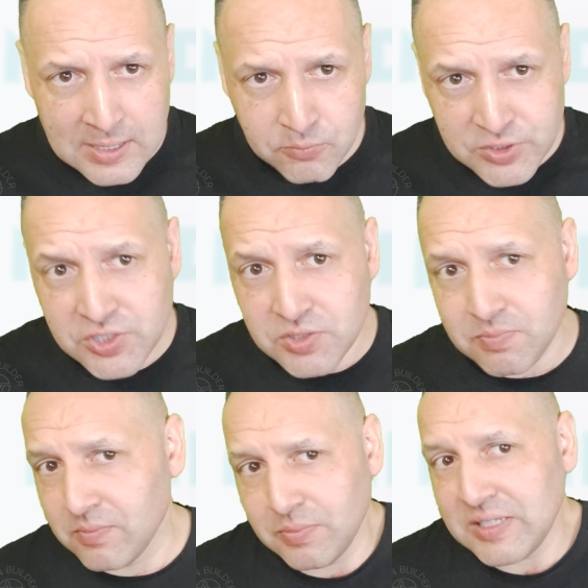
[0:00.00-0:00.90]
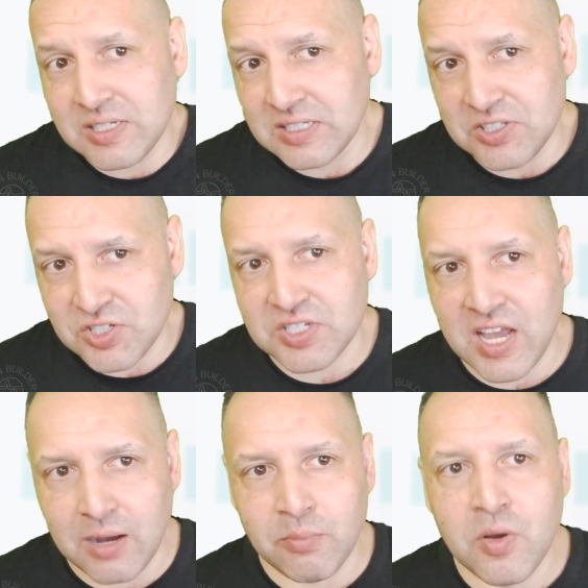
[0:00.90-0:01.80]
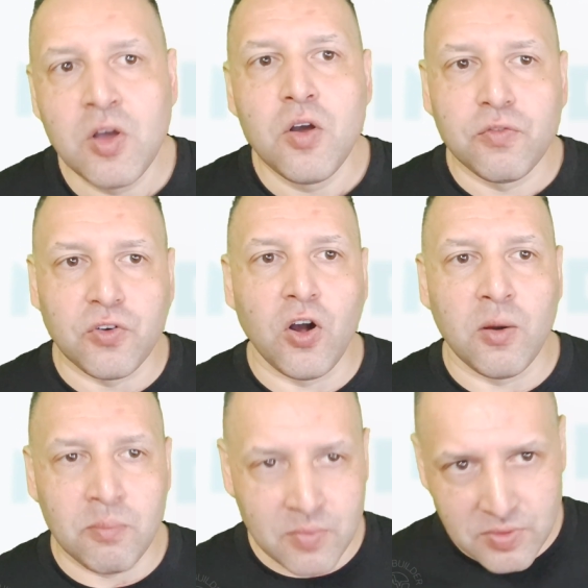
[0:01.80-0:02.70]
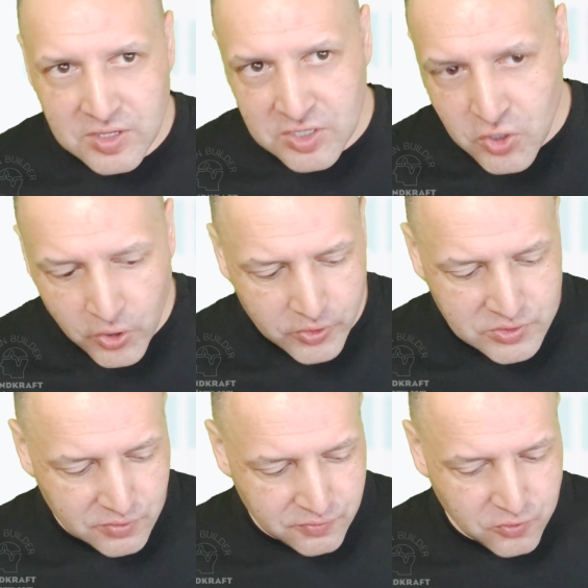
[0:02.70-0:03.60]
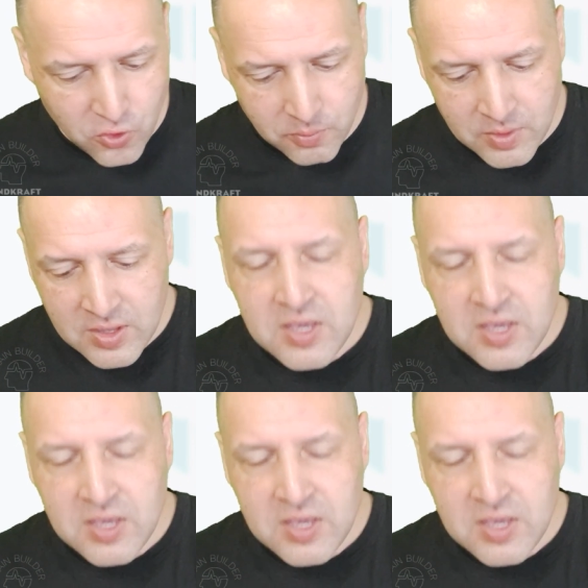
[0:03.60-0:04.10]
Which is basically just come from the cursive form.